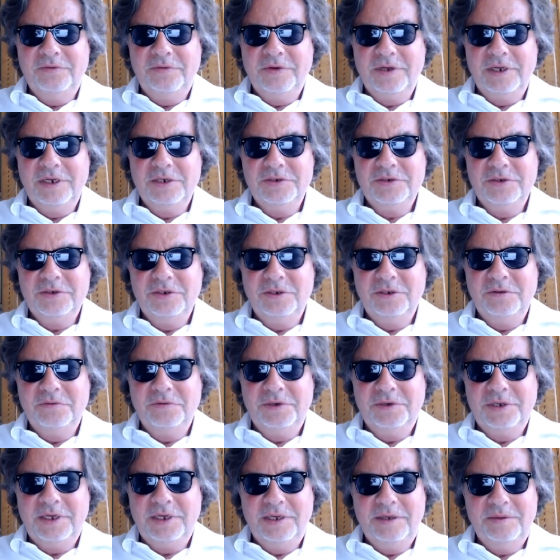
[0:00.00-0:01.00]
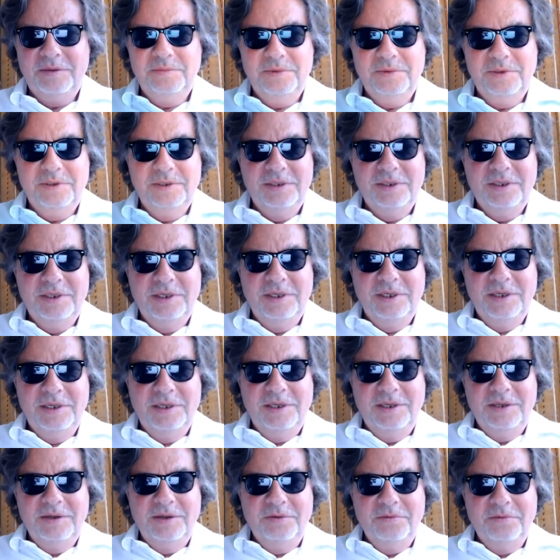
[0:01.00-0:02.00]
function of time
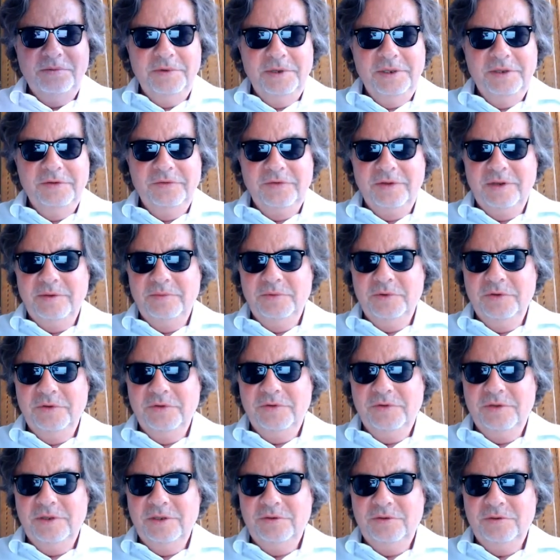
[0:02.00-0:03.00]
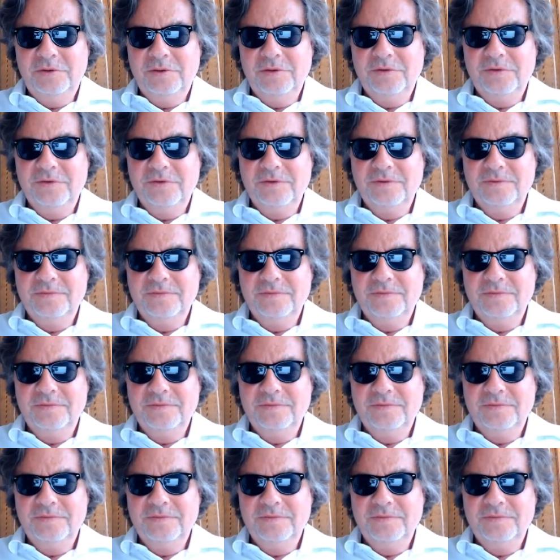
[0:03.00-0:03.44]
with some residuals.